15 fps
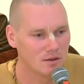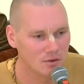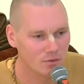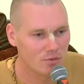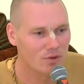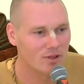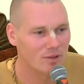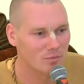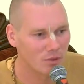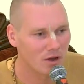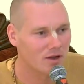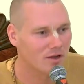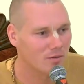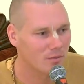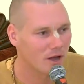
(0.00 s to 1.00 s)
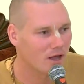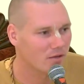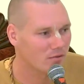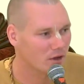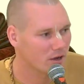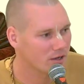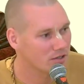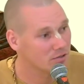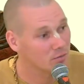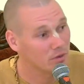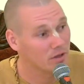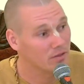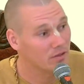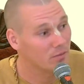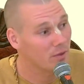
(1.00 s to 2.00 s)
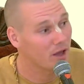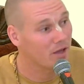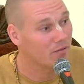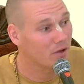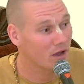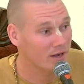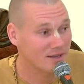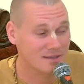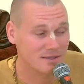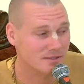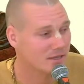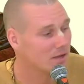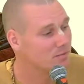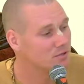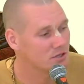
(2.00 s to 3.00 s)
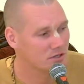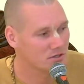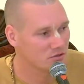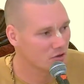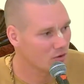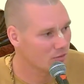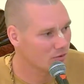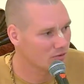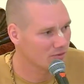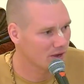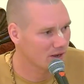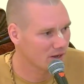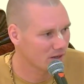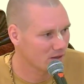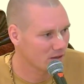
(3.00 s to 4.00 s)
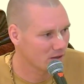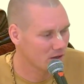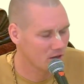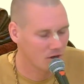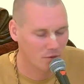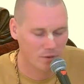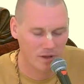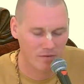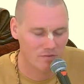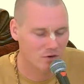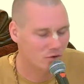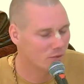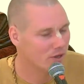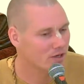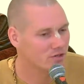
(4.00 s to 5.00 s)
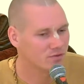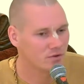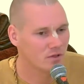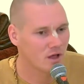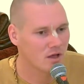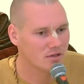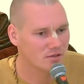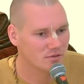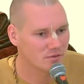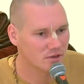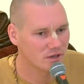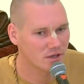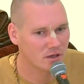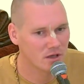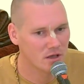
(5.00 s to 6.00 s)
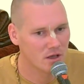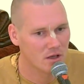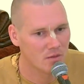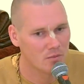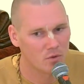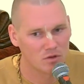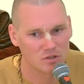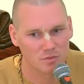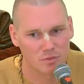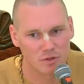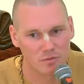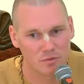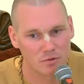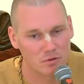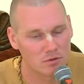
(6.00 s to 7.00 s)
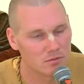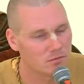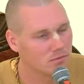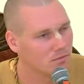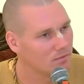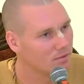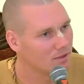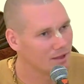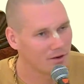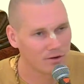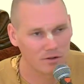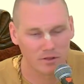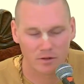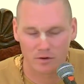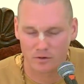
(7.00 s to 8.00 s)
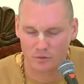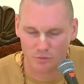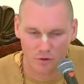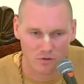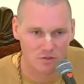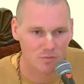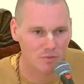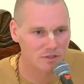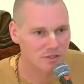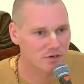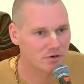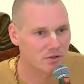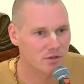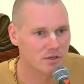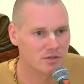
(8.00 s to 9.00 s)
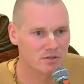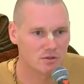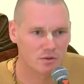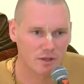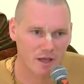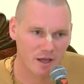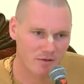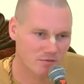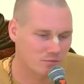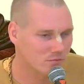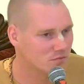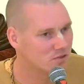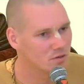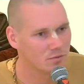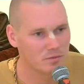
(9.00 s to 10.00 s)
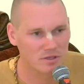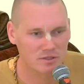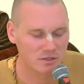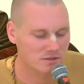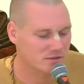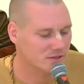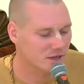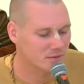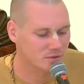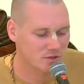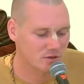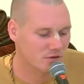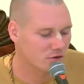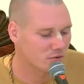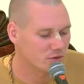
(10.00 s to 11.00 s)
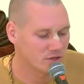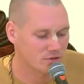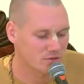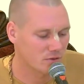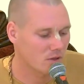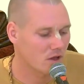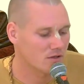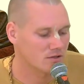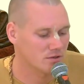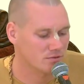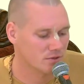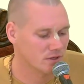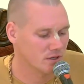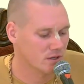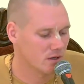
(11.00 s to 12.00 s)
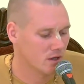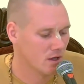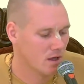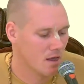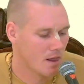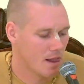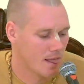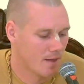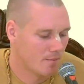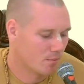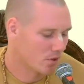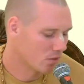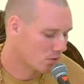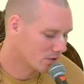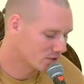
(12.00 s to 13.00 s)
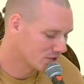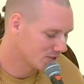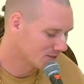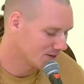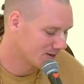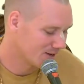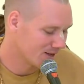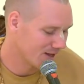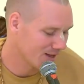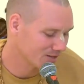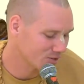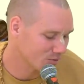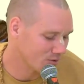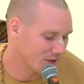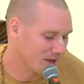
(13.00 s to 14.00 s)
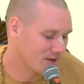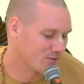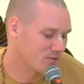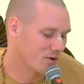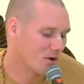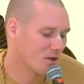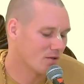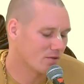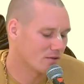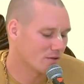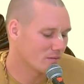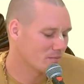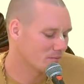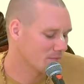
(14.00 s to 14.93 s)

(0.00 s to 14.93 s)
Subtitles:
really Pukka Mayavadis, but the Mayavad conception is all pervading. We have New Age philosophy. Most people, they're either gross materialists or they have some misconception, New Age philosophy. But Lord Chaitanya has a plan for all of them.